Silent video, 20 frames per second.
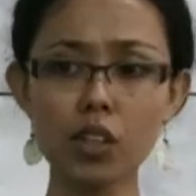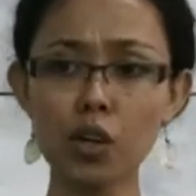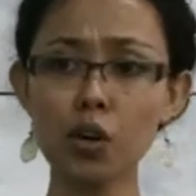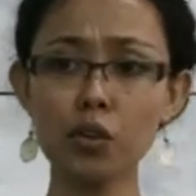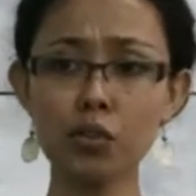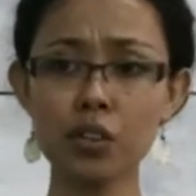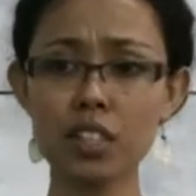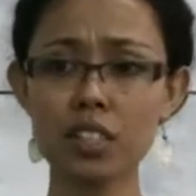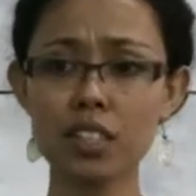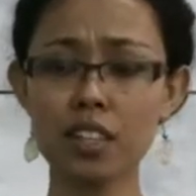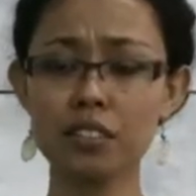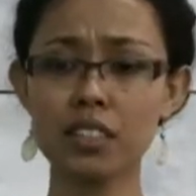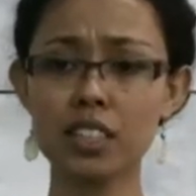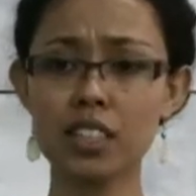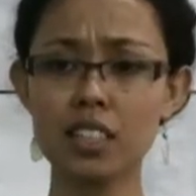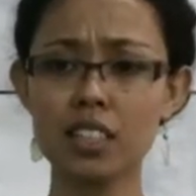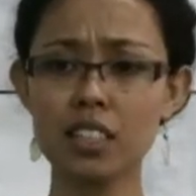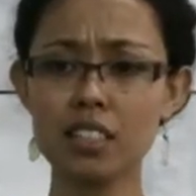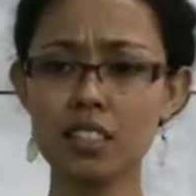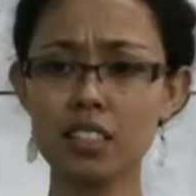over
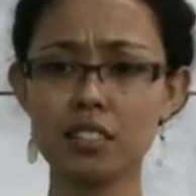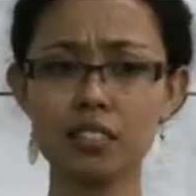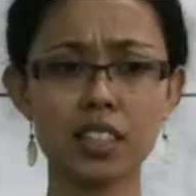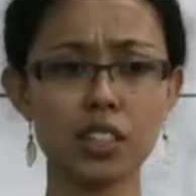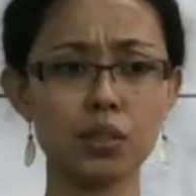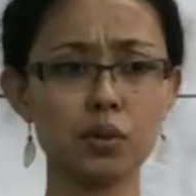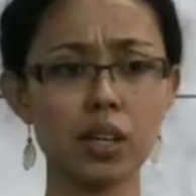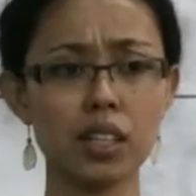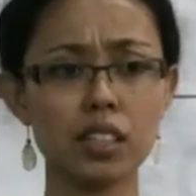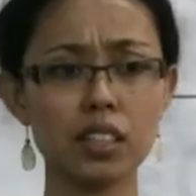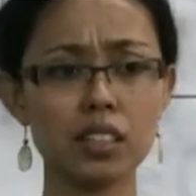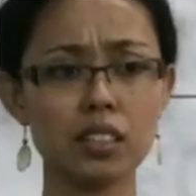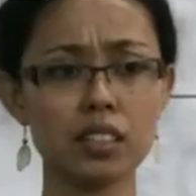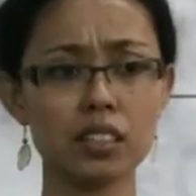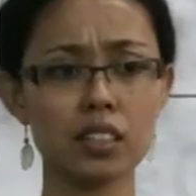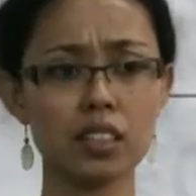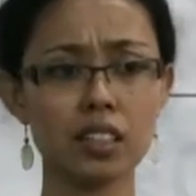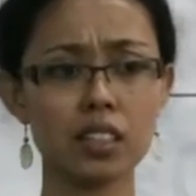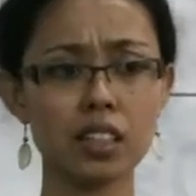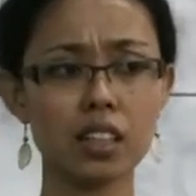70, 71.
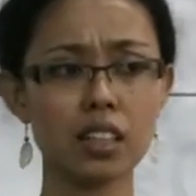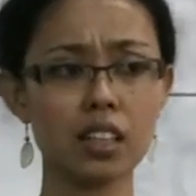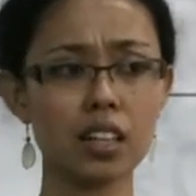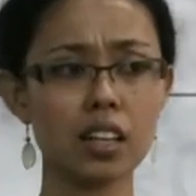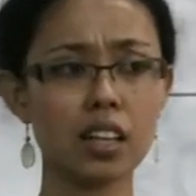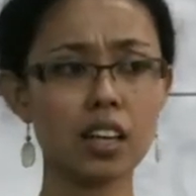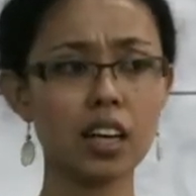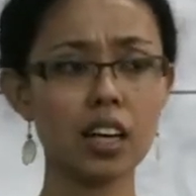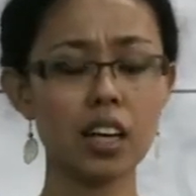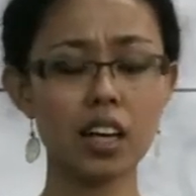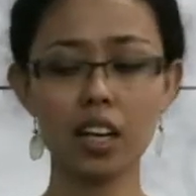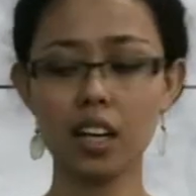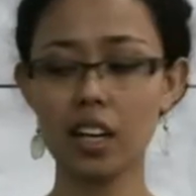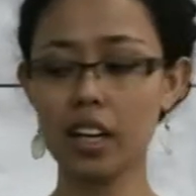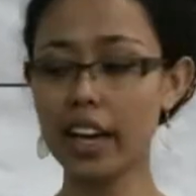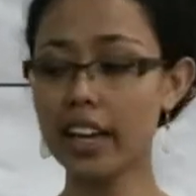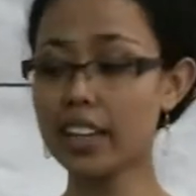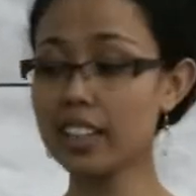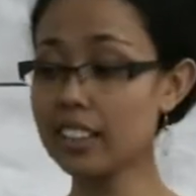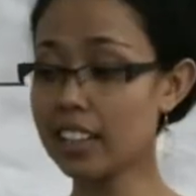
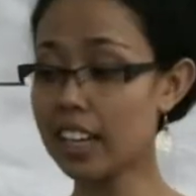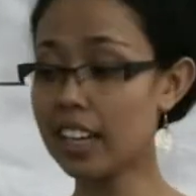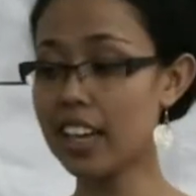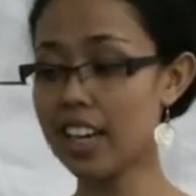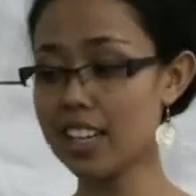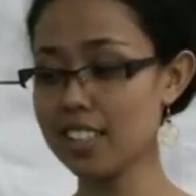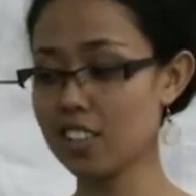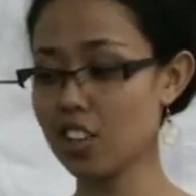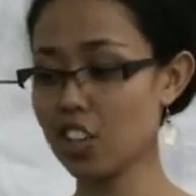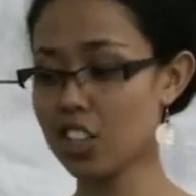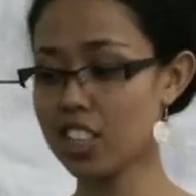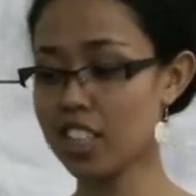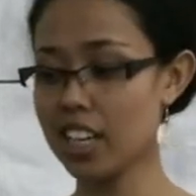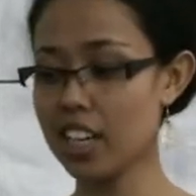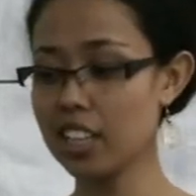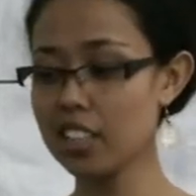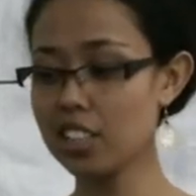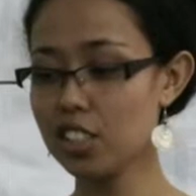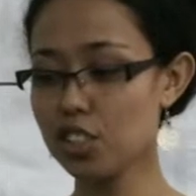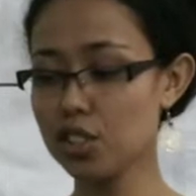And that has not
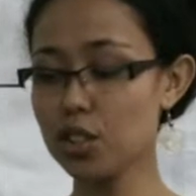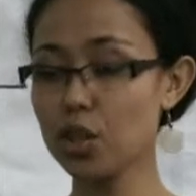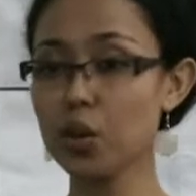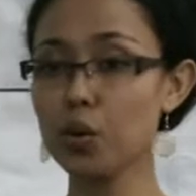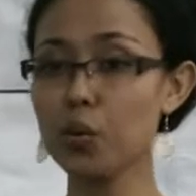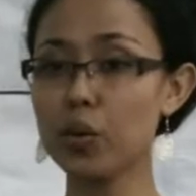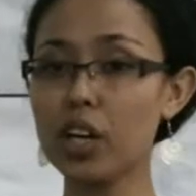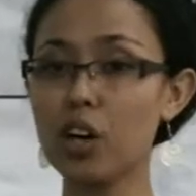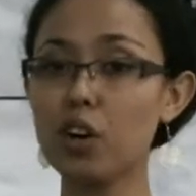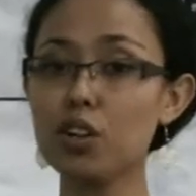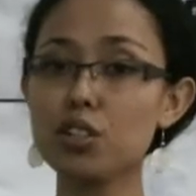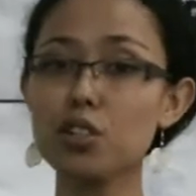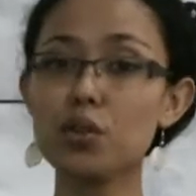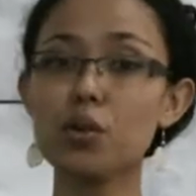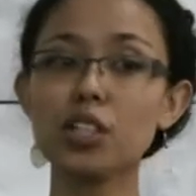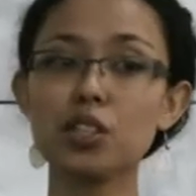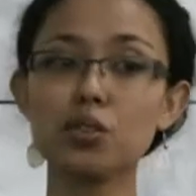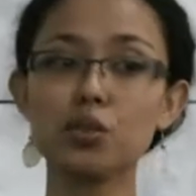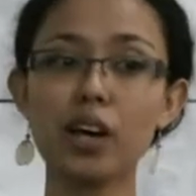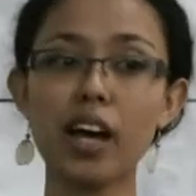changed. So we also
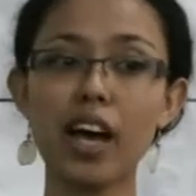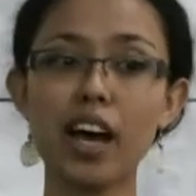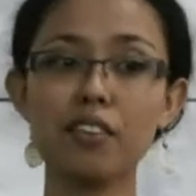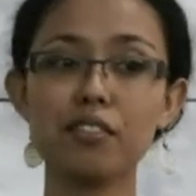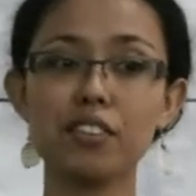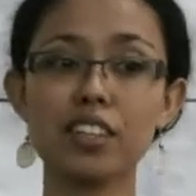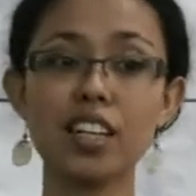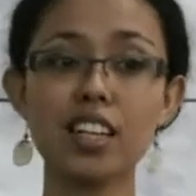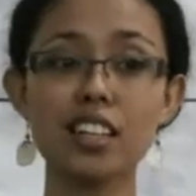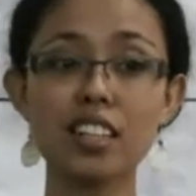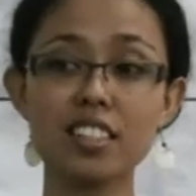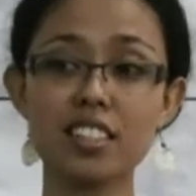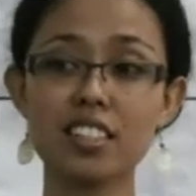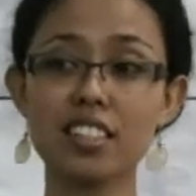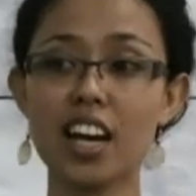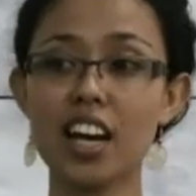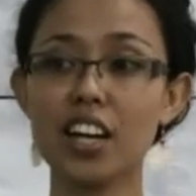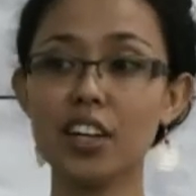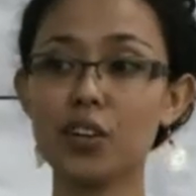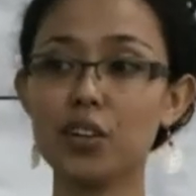want to have another
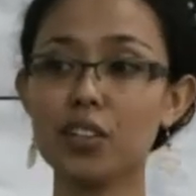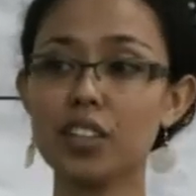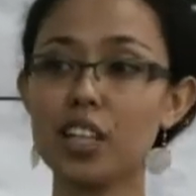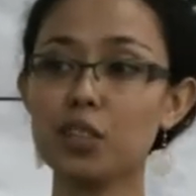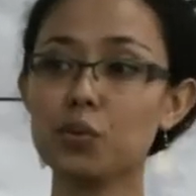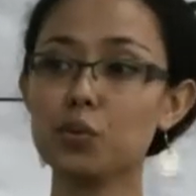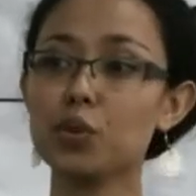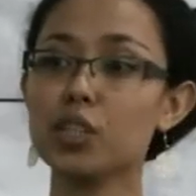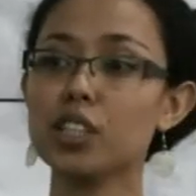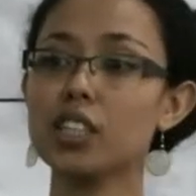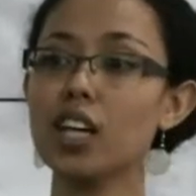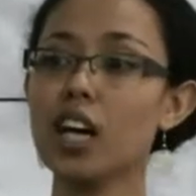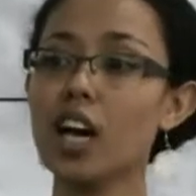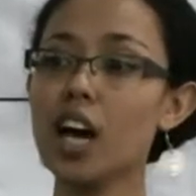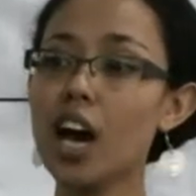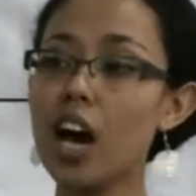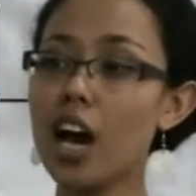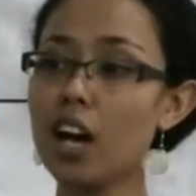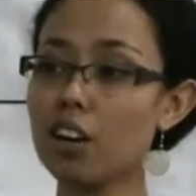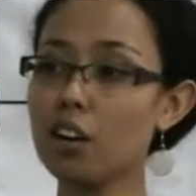scenario that would
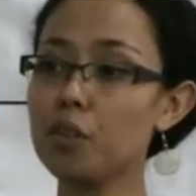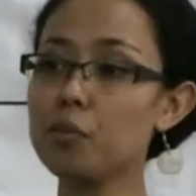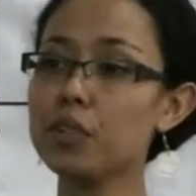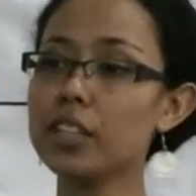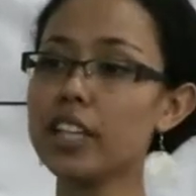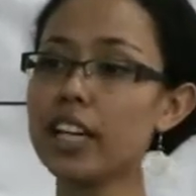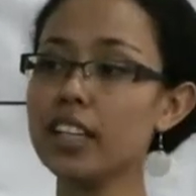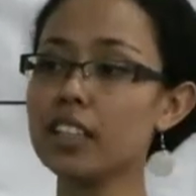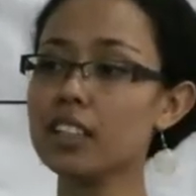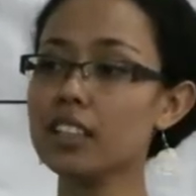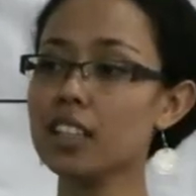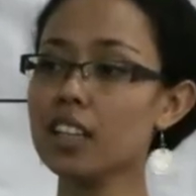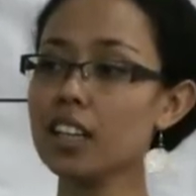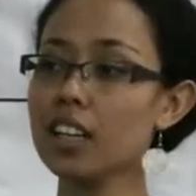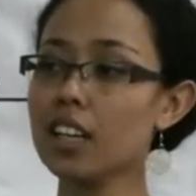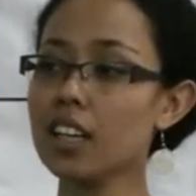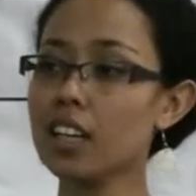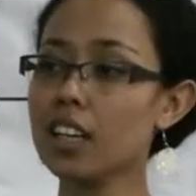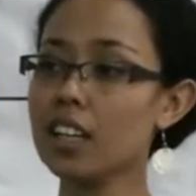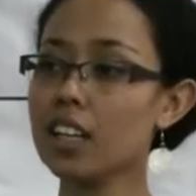accommodate
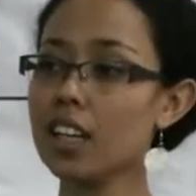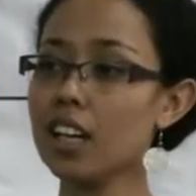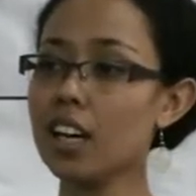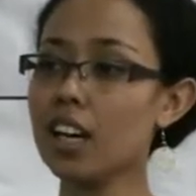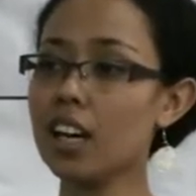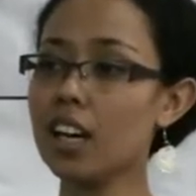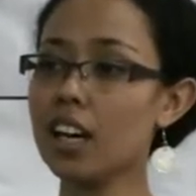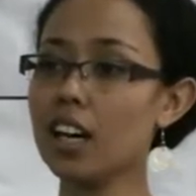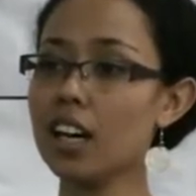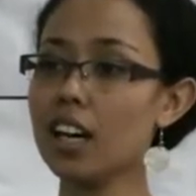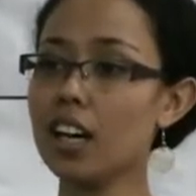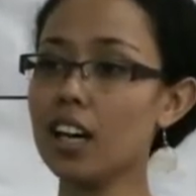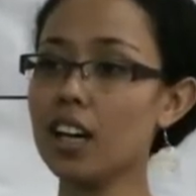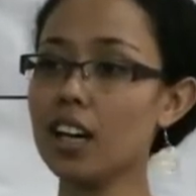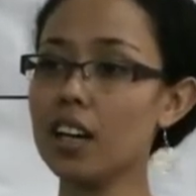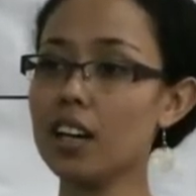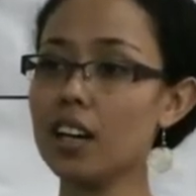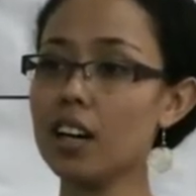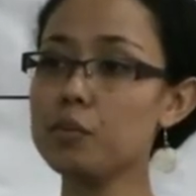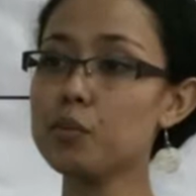
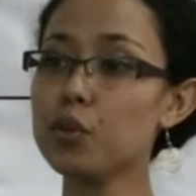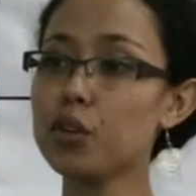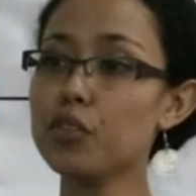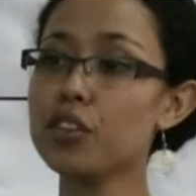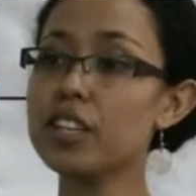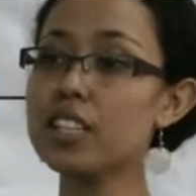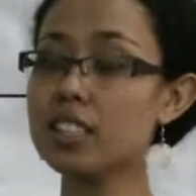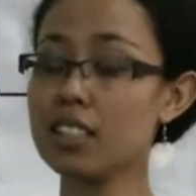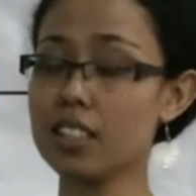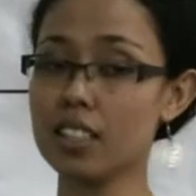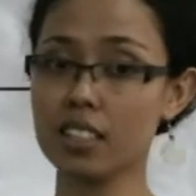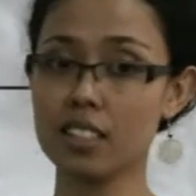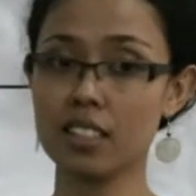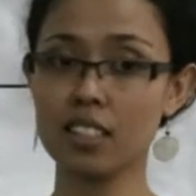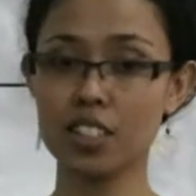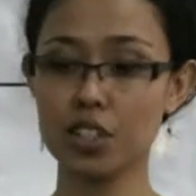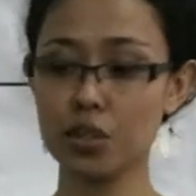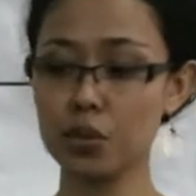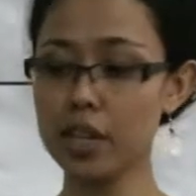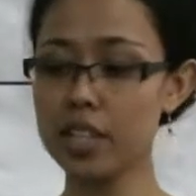a more recent
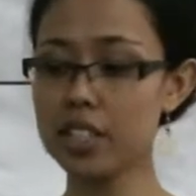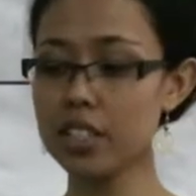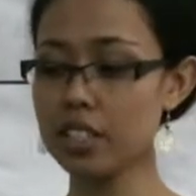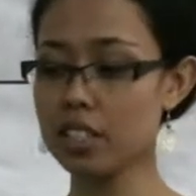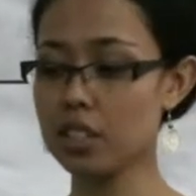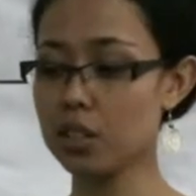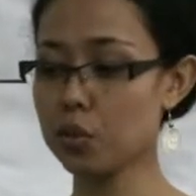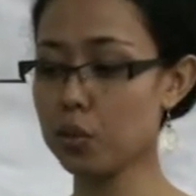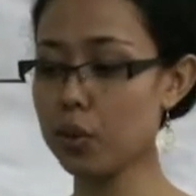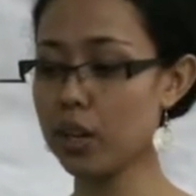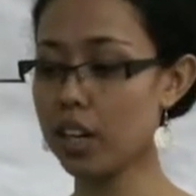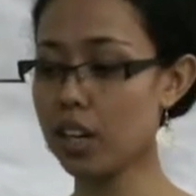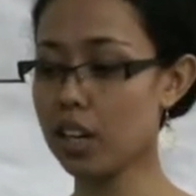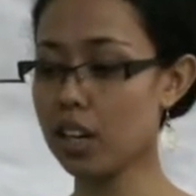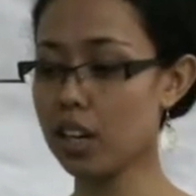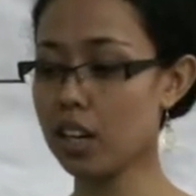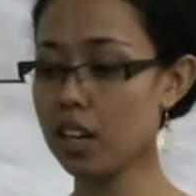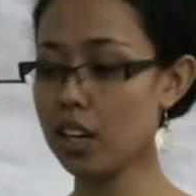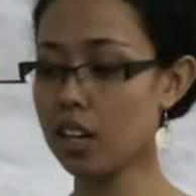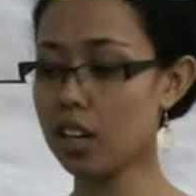situation
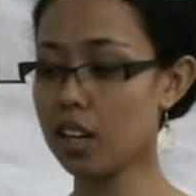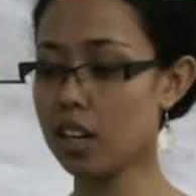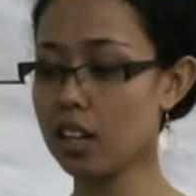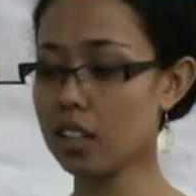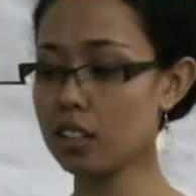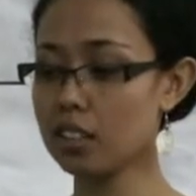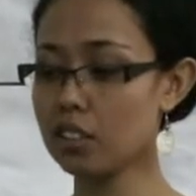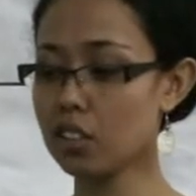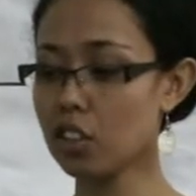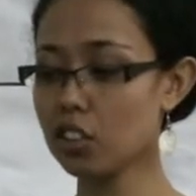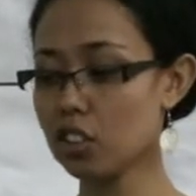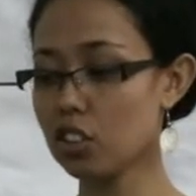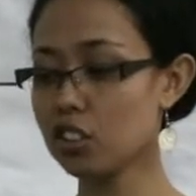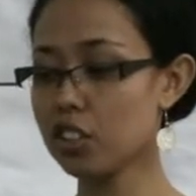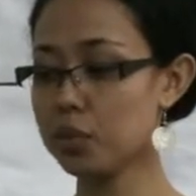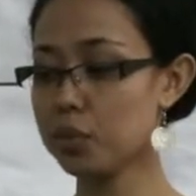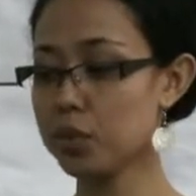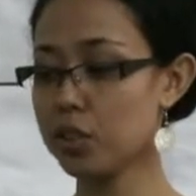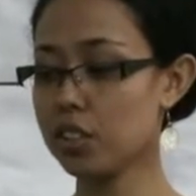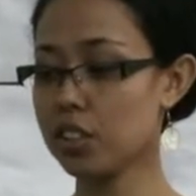where
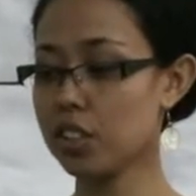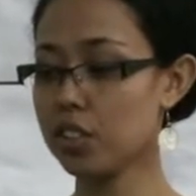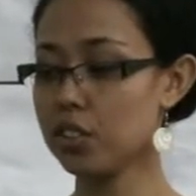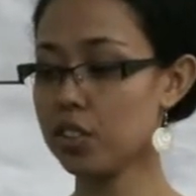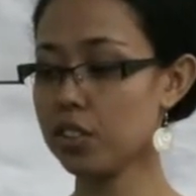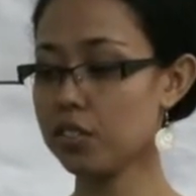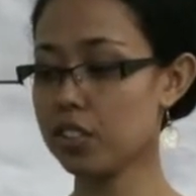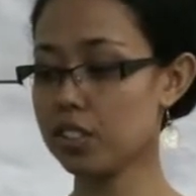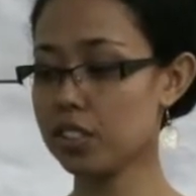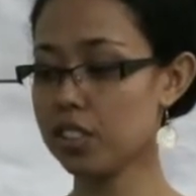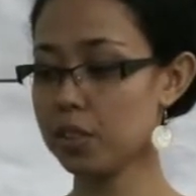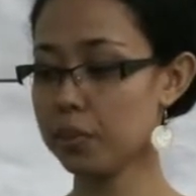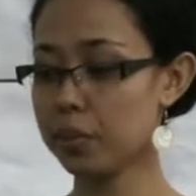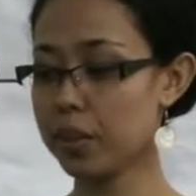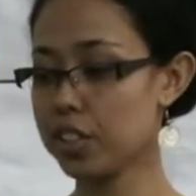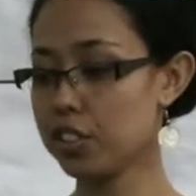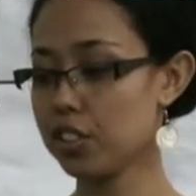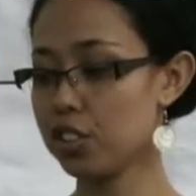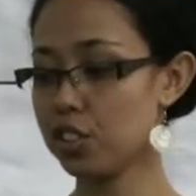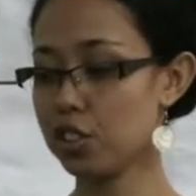non-contributory universal
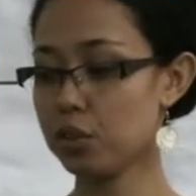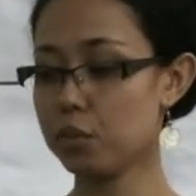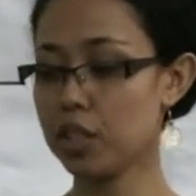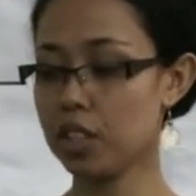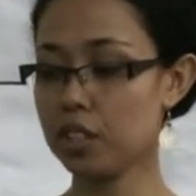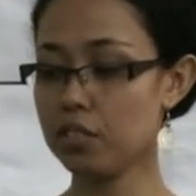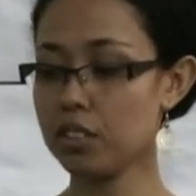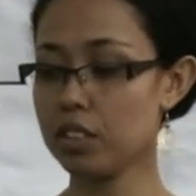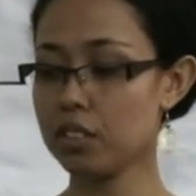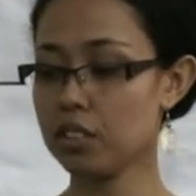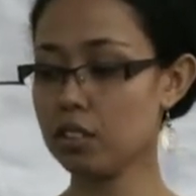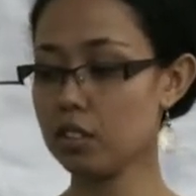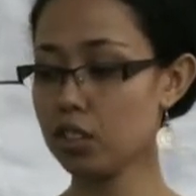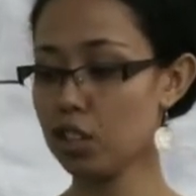pension should be given